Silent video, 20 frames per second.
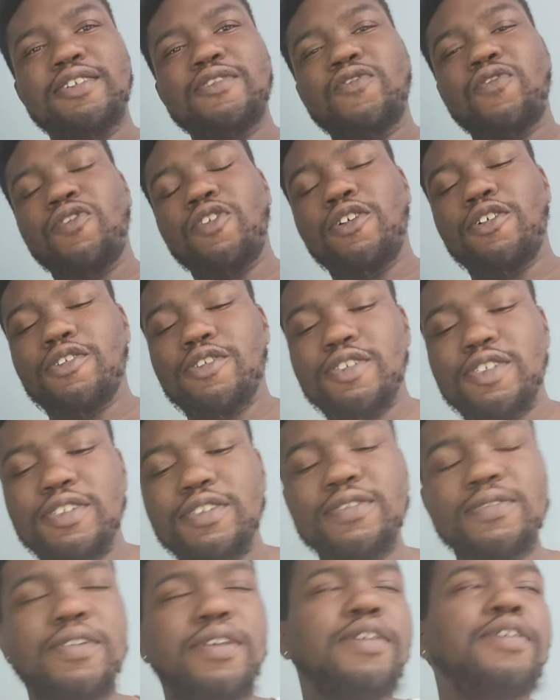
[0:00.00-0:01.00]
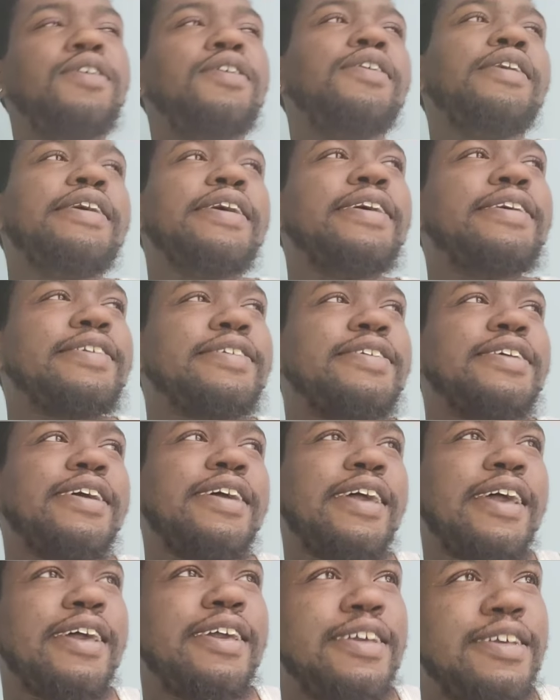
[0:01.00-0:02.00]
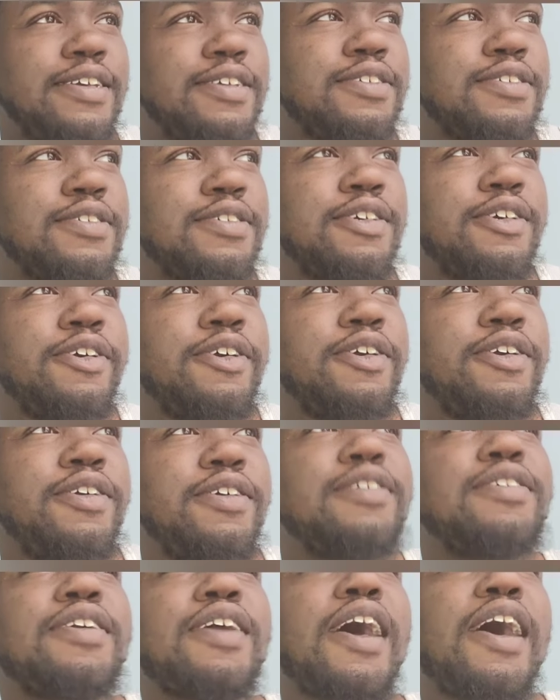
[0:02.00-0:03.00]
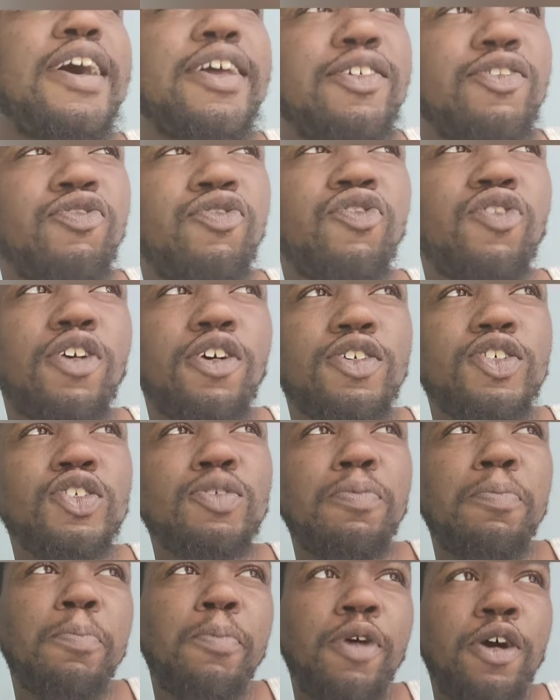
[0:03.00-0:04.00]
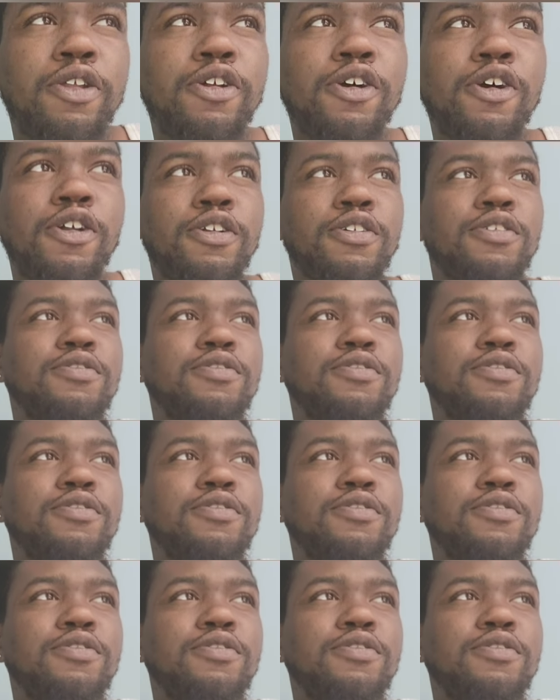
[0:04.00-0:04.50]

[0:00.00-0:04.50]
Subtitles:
Frost, aka Kai the Frost Monarch,